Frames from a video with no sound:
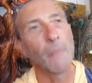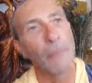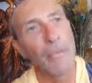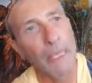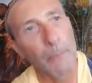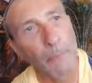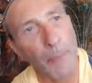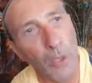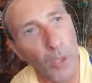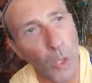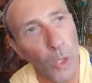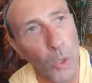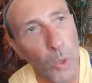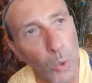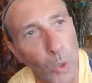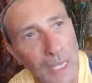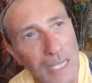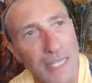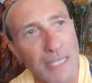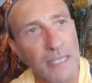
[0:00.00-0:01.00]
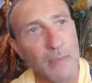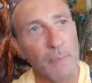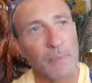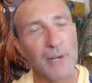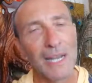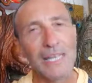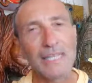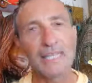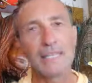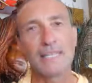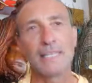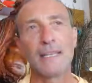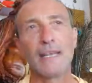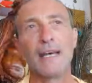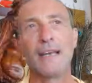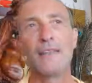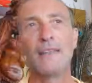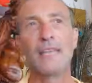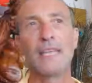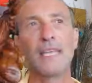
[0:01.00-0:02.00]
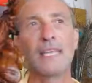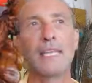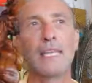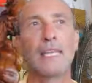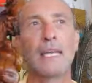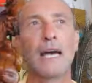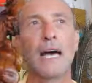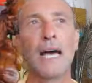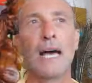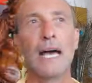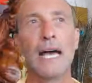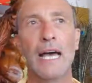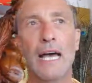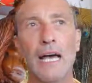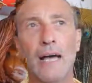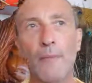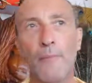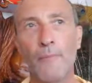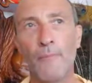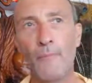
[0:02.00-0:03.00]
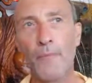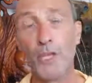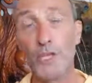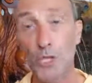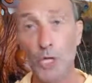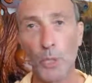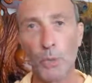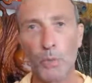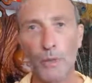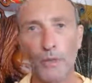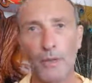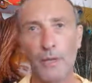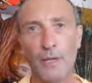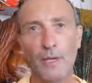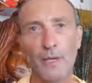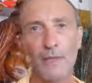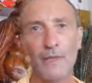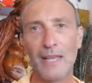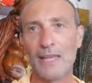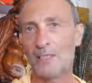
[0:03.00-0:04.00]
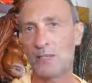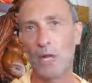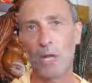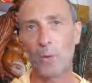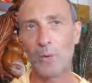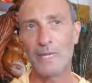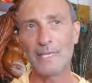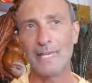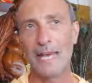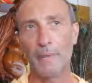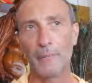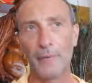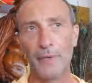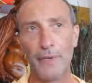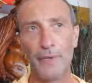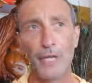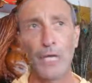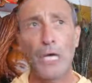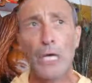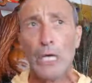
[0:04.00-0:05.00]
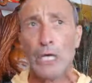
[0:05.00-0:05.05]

people who suppress the truth, and that's always happened.